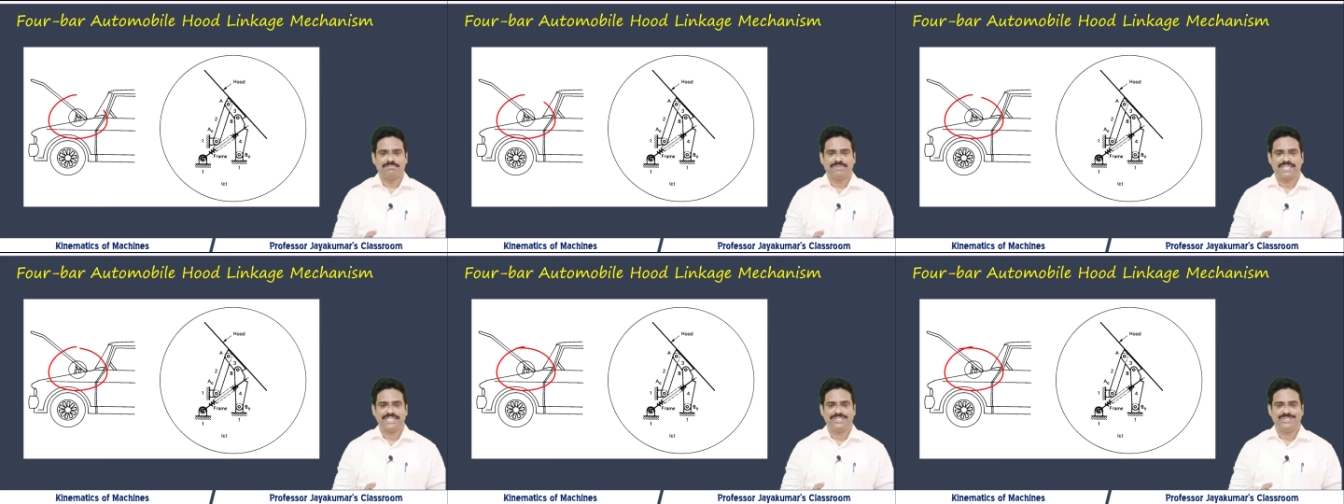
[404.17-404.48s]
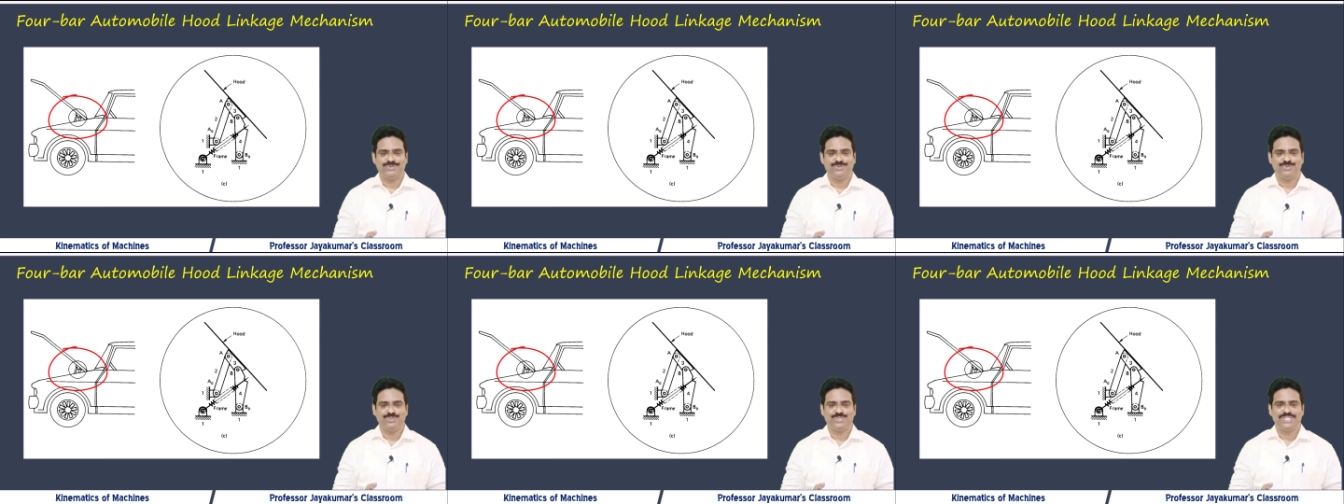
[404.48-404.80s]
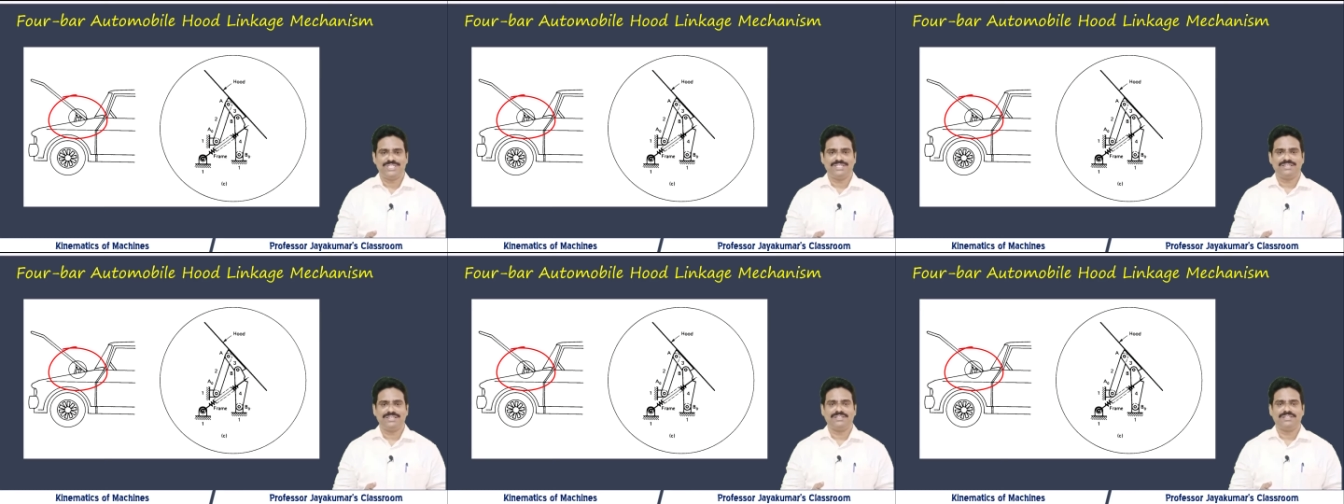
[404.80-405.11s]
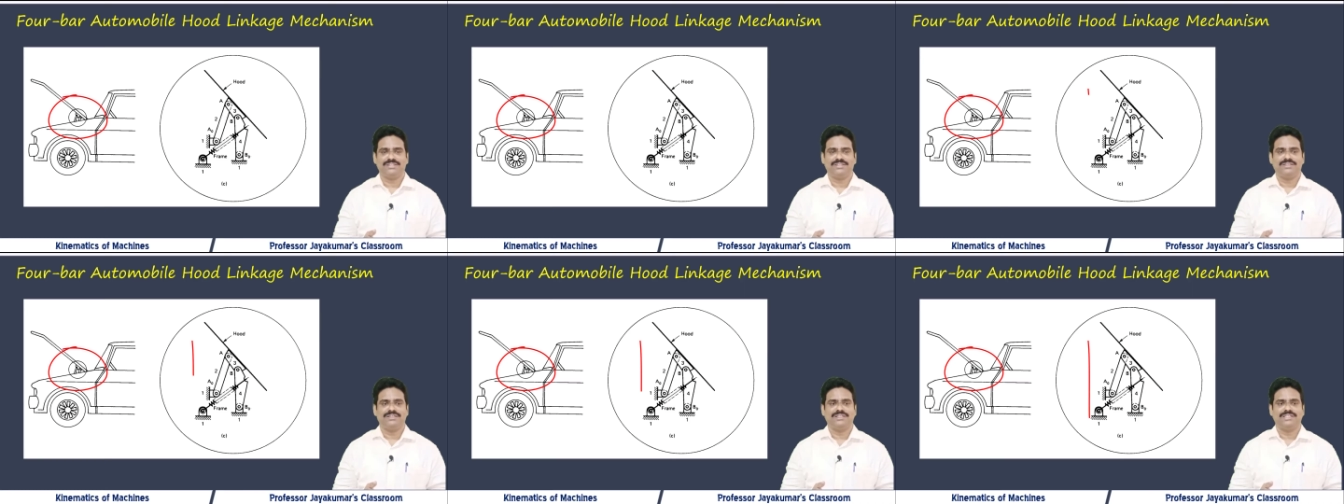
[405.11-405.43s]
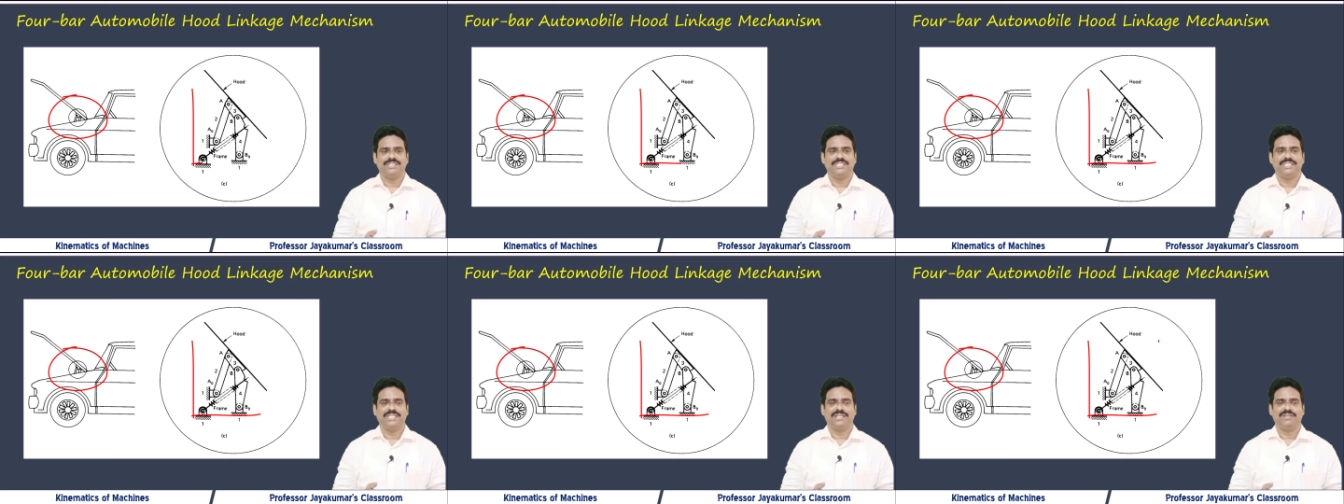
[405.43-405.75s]
by using
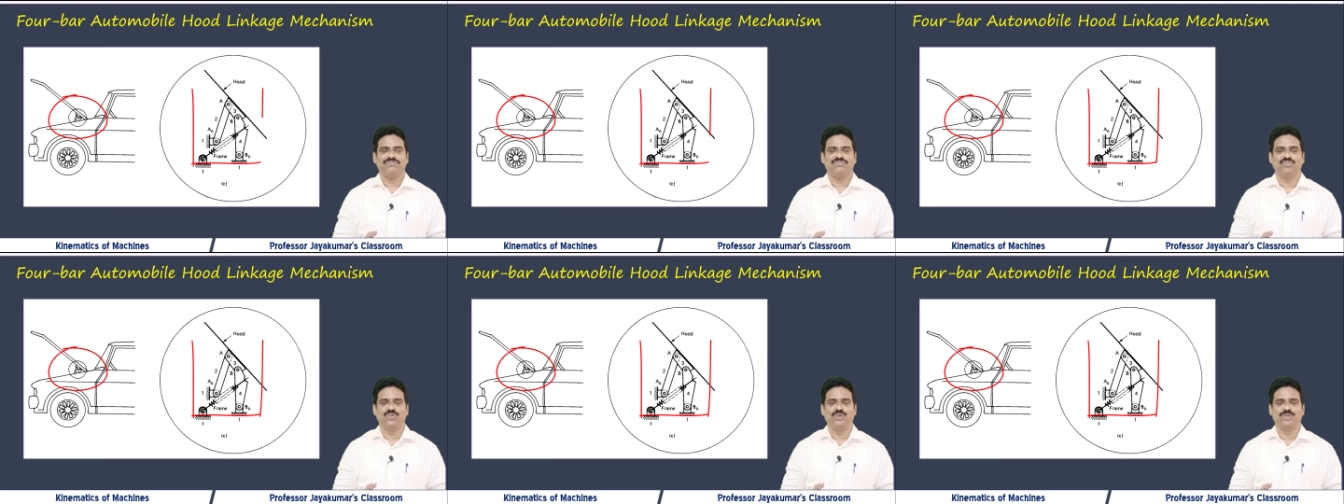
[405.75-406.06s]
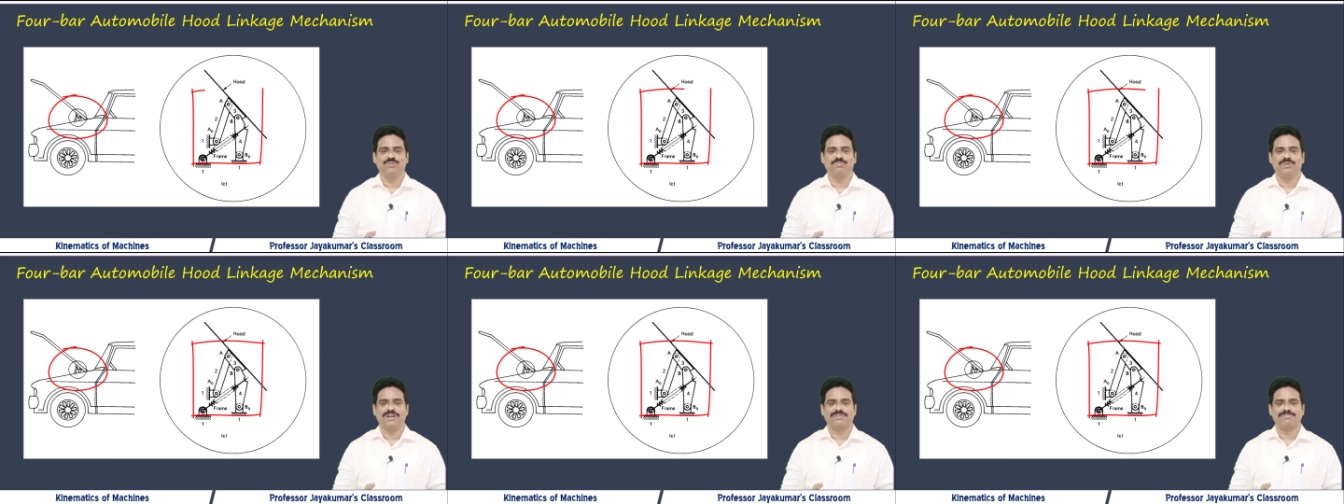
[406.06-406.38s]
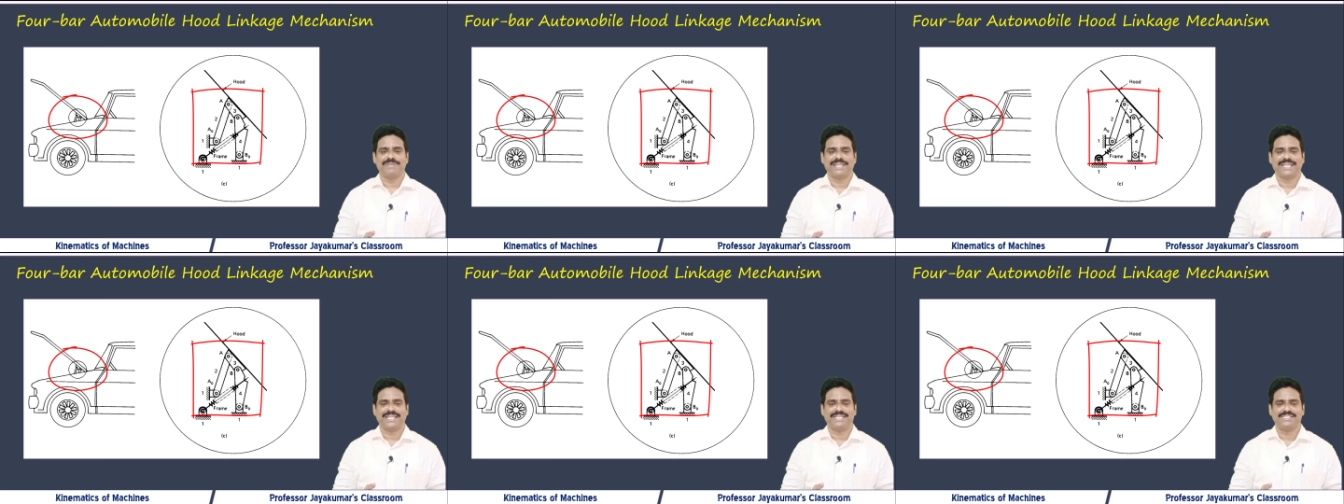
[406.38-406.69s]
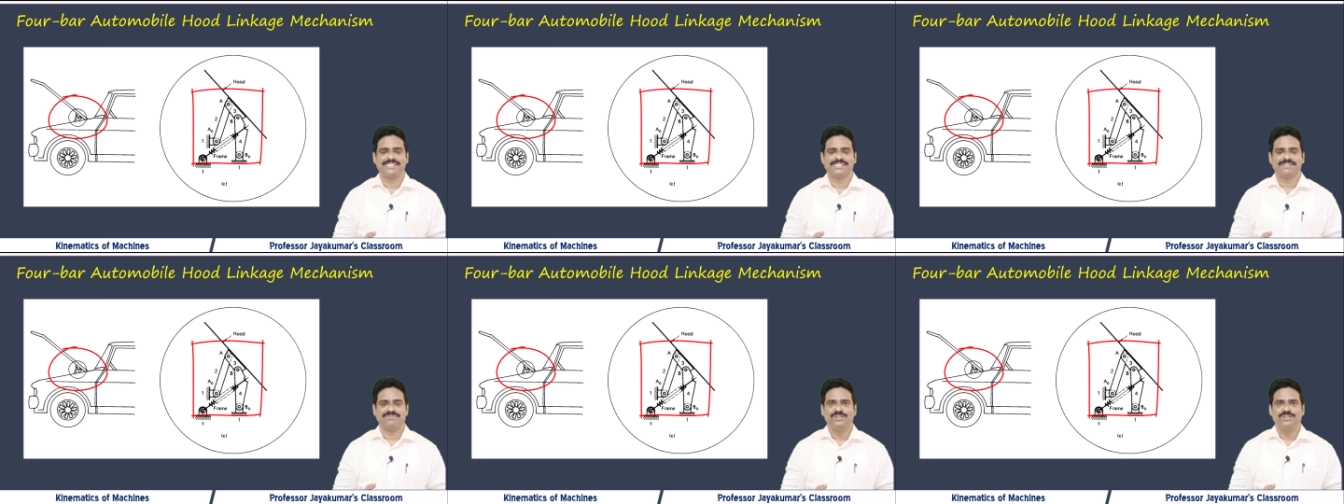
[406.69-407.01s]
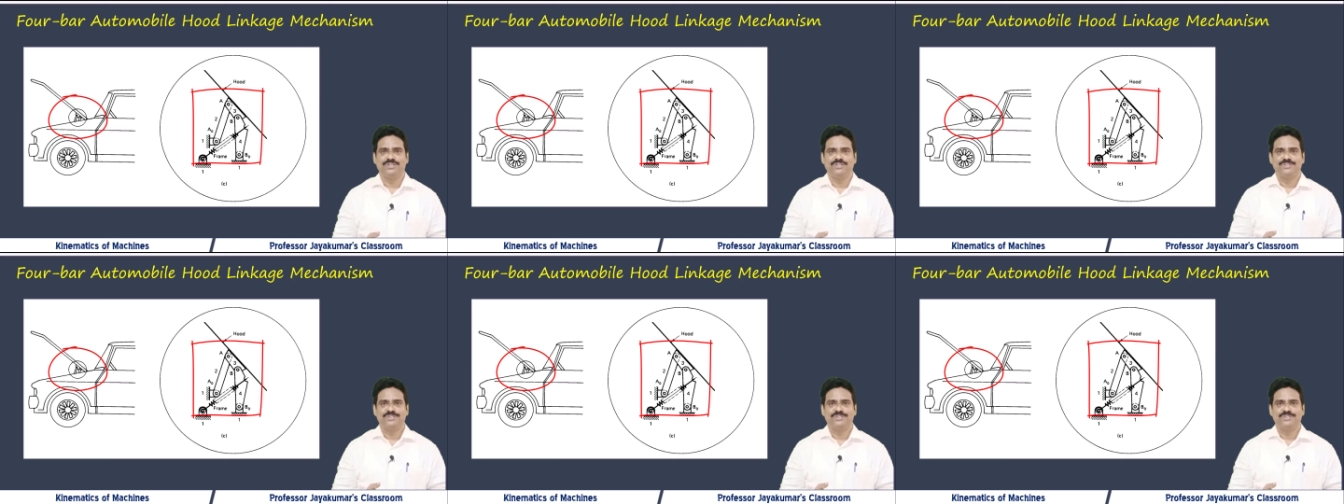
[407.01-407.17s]
a four bar mechanism.